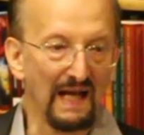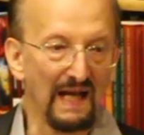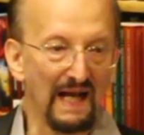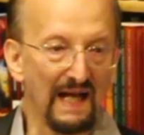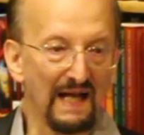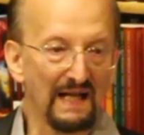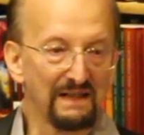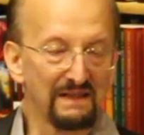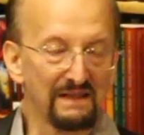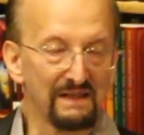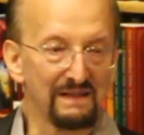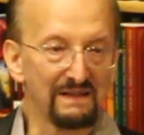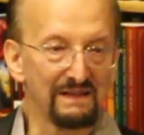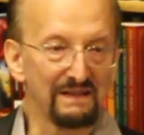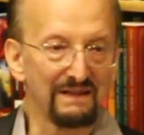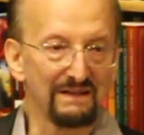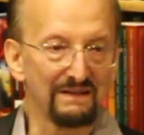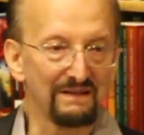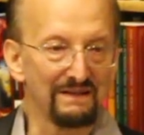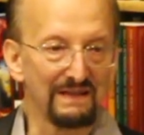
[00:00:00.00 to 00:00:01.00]
And
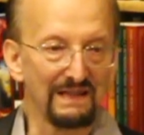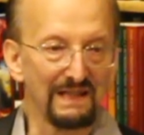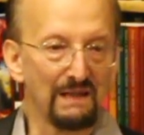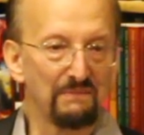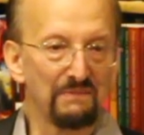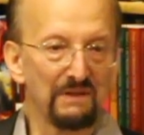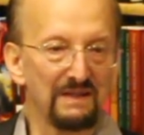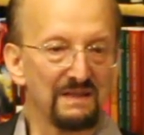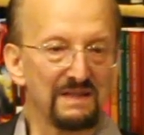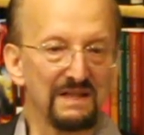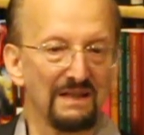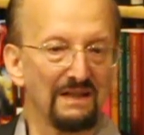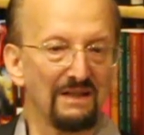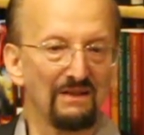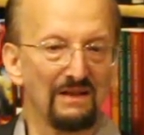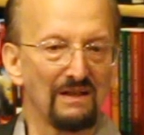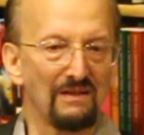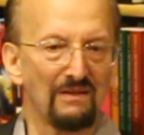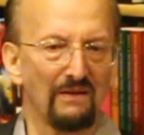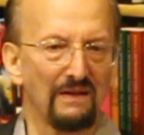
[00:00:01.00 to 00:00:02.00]
the librarian said,
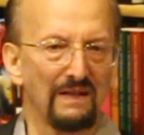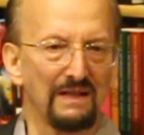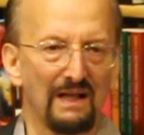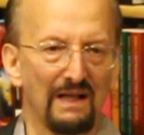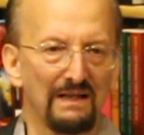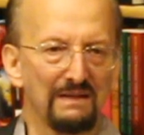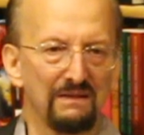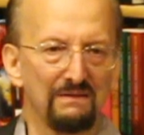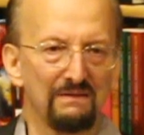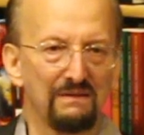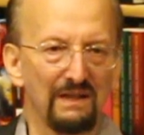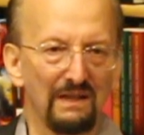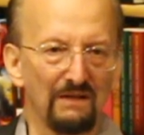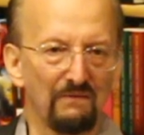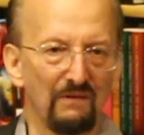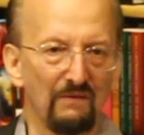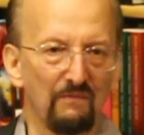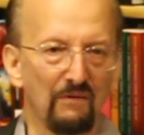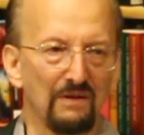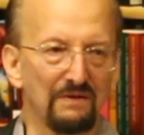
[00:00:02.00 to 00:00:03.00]
"No, no, no, I don't
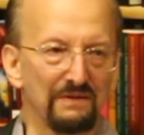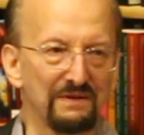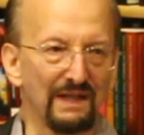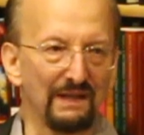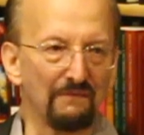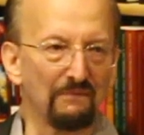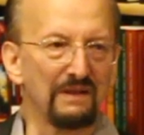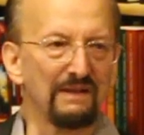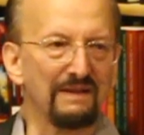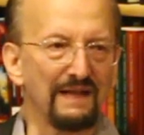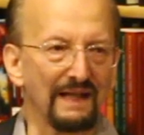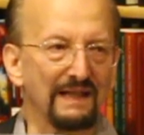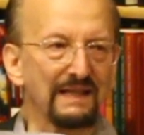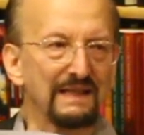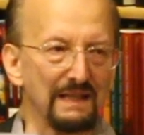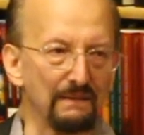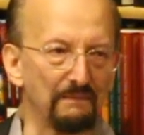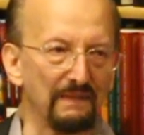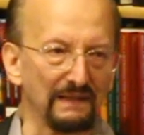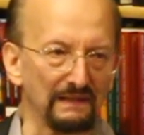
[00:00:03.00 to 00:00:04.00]
think we want that. We're an
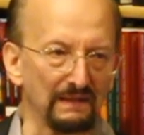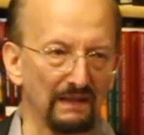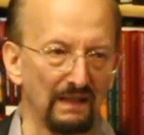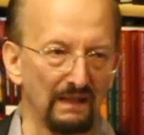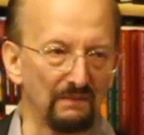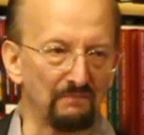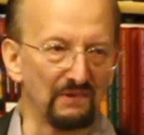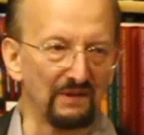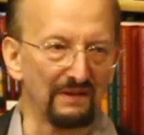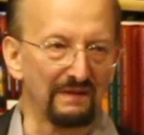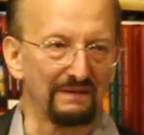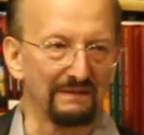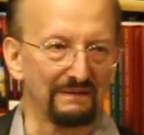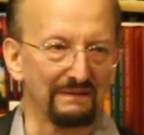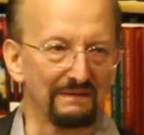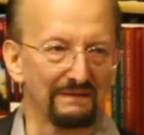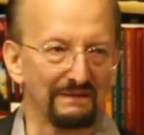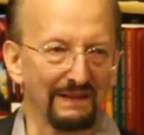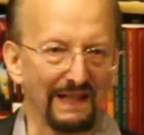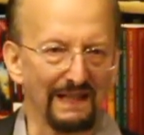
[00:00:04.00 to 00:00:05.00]
academic library,
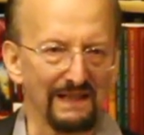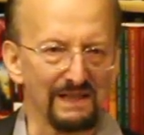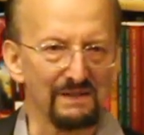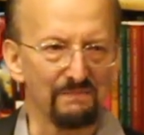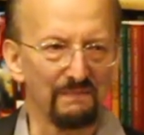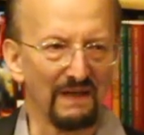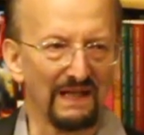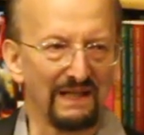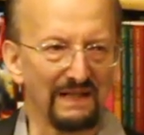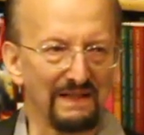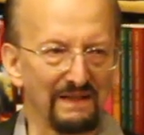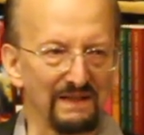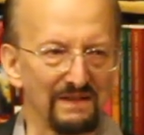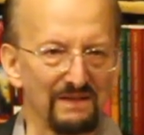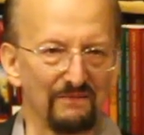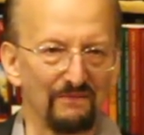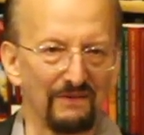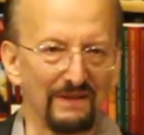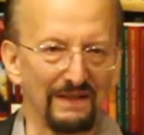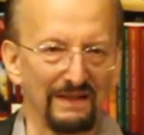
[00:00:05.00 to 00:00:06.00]
and Alice Bailey
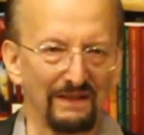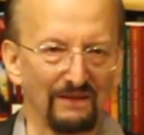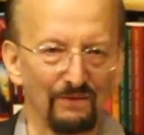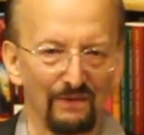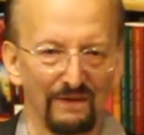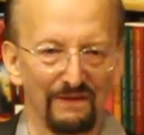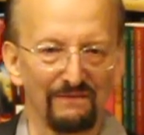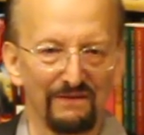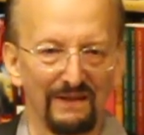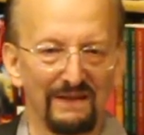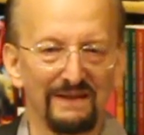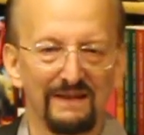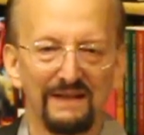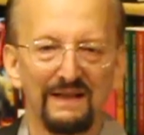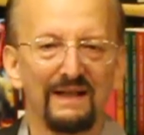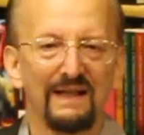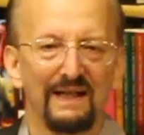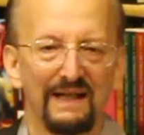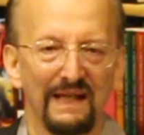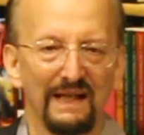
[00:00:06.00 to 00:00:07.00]
doesn't really qualify."
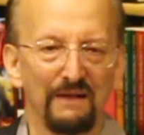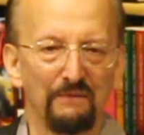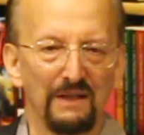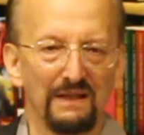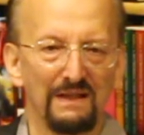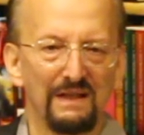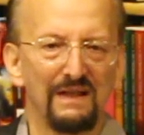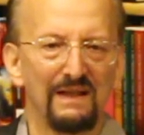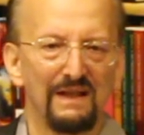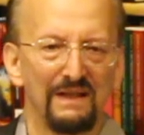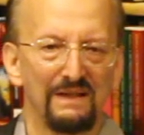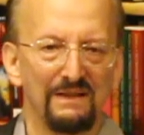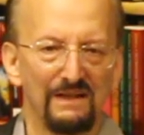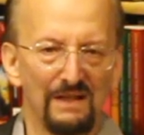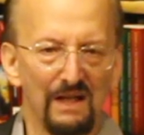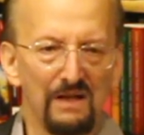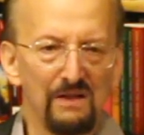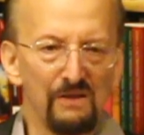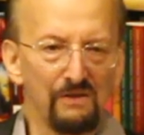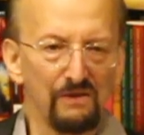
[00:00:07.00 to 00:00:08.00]
He went,
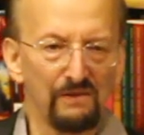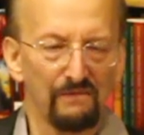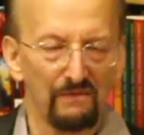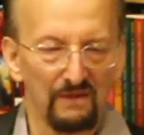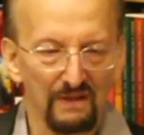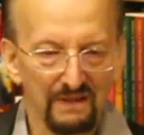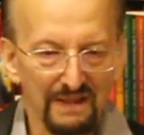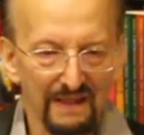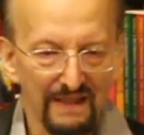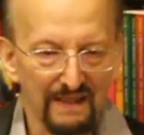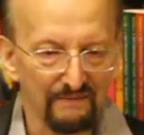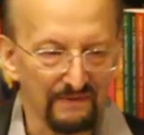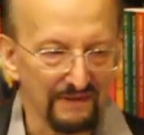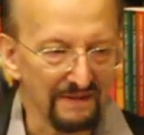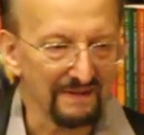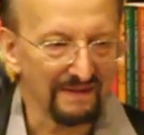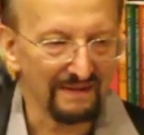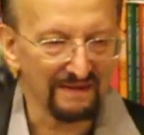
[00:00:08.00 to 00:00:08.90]
"No, you've got to have it."